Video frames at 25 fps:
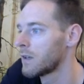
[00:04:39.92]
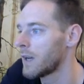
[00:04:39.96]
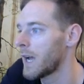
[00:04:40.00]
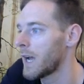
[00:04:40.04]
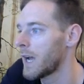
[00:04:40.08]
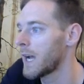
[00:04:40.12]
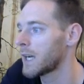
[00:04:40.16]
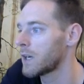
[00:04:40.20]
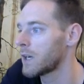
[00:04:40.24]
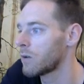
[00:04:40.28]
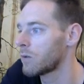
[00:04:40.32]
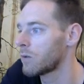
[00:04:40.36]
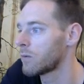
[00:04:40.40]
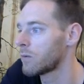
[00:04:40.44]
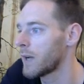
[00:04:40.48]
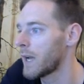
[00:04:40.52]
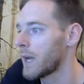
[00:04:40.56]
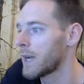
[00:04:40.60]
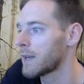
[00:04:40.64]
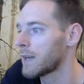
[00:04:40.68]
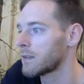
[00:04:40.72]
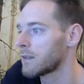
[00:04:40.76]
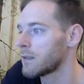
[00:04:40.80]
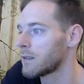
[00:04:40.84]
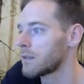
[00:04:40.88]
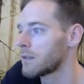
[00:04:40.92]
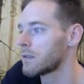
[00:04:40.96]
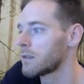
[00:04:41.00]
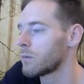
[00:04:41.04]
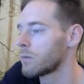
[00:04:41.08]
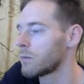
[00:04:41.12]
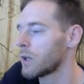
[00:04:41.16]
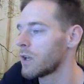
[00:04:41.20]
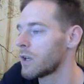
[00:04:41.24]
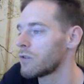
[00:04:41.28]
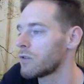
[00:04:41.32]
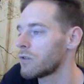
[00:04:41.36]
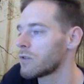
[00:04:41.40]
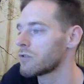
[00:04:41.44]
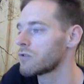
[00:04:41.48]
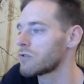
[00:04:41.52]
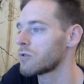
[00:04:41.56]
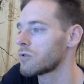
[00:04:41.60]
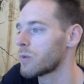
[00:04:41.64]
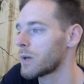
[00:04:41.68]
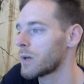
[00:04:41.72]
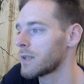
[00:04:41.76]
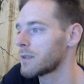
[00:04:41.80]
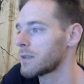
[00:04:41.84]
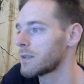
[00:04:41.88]
angle. X is
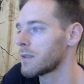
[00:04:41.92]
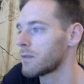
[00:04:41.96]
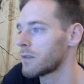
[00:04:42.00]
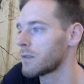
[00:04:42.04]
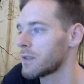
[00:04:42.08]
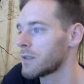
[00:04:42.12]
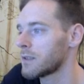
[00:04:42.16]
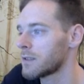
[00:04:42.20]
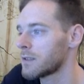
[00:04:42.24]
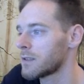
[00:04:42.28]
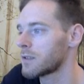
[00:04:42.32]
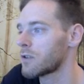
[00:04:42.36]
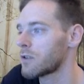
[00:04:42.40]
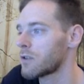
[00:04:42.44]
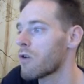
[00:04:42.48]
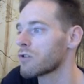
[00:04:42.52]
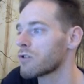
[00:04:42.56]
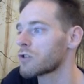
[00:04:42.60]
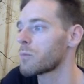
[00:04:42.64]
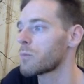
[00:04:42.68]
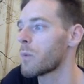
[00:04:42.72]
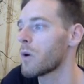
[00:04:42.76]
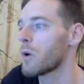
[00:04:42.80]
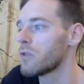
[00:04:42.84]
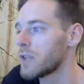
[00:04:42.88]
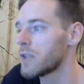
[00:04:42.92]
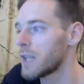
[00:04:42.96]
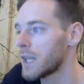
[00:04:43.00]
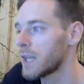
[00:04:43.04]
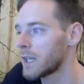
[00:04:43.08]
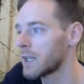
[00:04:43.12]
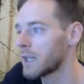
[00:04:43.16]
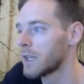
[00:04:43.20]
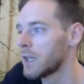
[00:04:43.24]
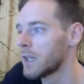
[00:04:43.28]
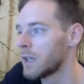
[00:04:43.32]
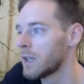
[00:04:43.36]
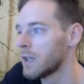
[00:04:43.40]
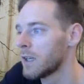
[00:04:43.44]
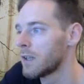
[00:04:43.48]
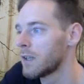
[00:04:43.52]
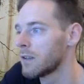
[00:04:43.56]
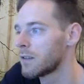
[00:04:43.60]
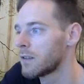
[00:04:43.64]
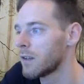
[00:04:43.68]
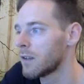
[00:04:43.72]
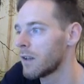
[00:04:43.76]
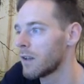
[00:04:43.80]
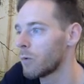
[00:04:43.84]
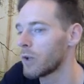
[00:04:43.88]
127. It's corresponding
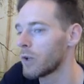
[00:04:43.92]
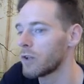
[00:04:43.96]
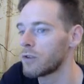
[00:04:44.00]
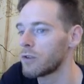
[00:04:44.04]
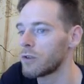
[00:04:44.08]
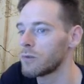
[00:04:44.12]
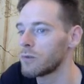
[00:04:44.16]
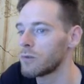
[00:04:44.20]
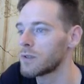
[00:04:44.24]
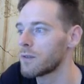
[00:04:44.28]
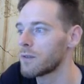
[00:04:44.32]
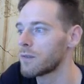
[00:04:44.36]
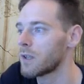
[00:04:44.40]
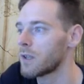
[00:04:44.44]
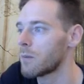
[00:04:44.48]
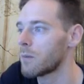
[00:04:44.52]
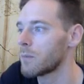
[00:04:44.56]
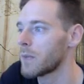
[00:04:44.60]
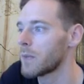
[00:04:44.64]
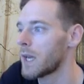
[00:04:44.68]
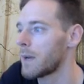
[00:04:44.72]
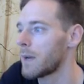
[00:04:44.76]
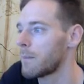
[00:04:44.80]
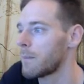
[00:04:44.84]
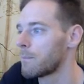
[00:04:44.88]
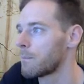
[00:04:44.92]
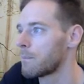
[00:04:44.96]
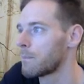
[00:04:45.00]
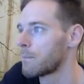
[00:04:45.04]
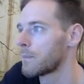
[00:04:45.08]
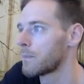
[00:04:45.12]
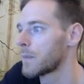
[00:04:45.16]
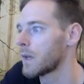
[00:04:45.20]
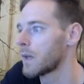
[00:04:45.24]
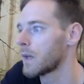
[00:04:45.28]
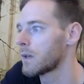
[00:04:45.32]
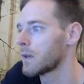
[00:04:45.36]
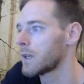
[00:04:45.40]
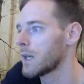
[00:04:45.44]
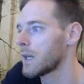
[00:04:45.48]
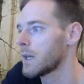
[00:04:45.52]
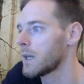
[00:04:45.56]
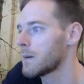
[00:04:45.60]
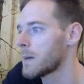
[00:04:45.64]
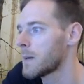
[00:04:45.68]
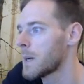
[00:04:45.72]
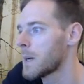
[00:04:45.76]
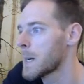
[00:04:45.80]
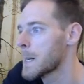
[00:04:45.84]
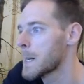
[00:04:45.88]
to the 127 up there.
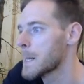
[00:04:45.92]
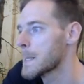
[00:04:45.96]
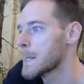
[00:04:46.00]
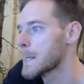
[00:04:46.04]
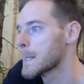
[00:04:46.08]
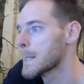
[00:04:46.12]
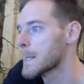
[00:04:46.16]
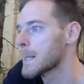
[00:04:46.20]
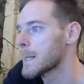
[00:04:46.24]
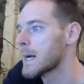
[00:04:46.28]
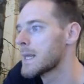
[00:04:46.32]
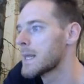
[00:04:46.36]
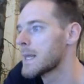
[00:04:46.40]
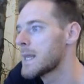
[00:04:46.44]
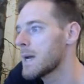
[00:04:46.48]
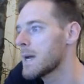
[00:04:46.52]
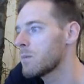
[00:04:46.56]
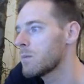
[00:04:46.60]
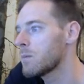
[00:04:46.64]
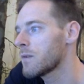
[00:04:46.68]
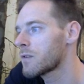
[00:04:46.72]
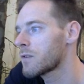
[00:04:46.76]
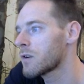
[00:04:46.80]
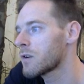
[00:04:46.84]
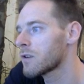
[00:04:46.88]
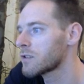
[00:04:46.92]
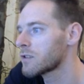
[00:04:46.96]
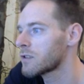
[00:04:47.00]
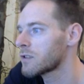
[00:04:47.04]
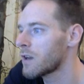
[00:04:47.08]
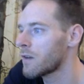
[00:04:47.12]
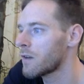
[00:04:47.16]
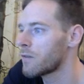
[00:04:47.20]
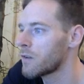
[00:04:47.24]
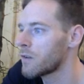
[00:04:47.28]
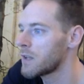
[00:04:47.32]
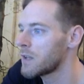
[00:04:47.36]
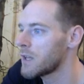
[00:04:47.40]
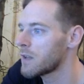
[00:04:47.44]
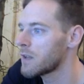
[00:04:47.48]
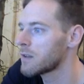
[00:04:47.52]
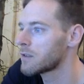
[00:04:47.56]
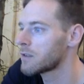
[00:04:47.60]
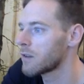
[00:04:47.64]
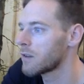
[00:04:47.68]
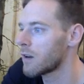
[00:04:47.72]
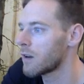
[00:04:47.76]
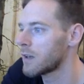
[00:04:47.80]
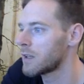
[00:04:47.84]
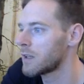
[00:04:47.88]
Okay. Then we've got stuff on the other
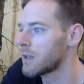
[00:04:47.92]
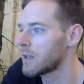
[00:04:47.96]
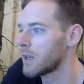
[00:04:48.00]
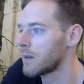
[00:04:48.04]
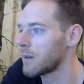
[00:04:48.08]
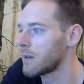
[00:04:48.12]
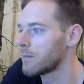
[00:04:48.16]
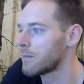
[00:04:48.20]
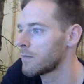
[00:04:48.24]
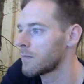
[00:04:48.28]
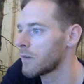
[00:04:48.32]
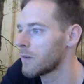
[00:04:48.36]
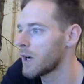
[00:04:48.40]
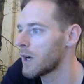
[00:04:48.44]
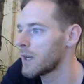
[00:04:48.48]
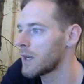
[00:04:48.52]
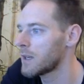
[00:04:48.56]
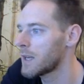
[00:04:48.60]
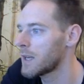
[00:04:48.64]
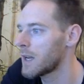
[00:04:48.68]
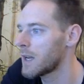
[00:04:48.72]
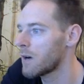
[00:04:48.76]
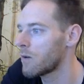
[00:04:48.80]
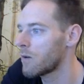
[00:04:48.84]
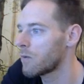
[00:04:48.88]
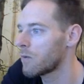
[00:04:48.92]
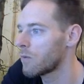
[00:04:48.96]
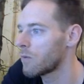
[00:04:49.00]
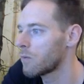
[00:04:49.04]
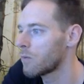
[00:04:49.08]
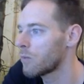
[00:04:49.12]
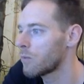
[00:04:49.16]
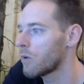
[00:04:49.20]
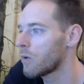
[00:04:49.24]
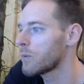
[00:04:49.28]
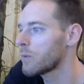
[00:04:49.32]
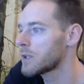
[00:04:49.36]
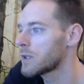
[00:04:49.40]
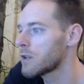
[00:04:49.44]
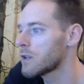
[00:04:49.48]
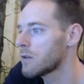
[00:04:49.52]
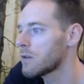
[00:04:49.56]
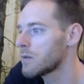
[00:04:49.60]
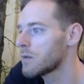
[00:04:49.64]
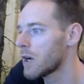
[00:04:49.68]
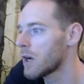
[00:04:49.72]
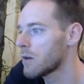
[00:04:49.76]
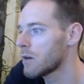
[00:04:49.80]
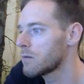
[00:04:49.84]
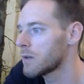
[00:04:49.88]
side here, right? Now, what we
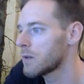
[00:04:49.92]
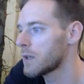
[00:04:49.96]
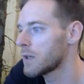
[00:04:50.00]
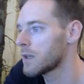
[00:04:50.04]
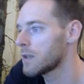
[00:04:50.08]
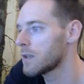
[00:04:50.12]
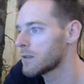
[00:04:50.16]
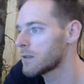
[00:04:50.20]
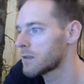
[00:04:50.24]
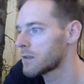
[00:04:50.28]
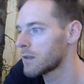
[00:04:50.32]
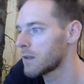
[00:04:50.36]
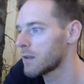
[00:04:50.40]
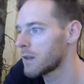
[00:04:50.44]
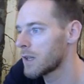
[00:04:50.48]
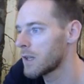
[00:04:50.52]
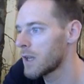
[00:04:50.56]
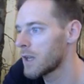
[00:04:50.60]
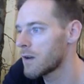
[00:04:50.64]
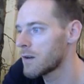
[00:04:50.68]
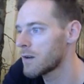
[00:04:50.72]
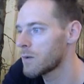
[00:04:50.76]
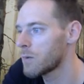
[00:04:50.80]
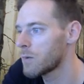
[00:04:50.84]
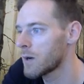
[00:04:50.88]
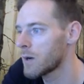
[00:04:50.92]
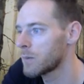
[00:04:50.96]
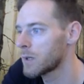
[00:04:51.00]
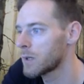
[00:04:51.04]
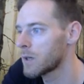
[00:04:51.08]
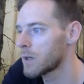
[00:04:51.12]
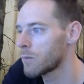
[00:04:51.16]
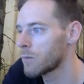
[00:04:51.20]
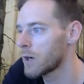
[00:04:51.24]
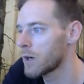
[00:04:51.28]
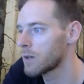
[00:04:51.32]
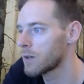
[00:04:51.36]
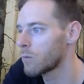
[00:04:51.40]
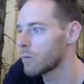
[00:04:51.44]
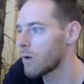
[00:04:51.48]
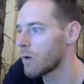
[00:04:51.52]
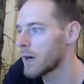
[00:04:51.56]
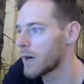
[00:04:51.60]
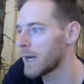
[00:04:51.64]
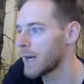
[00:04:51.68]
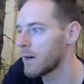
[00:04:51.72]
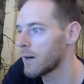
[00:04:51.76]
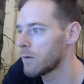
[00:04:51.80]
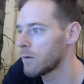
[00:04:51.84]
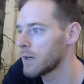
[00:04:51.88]
do know is the only way we can work
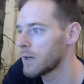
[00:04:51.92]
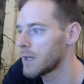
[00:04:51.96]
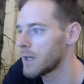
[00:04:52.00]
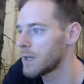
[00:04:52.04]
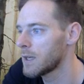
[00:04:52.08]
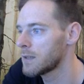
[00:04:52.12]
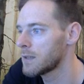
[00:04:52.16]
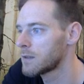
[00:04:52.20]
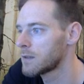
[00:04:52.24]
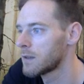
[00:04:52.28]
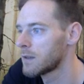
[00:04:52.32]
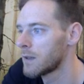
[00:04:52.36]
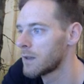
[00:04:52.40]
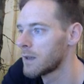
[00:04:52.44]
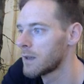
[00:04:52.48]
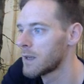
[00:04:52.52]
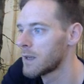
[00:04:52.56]
Y out is,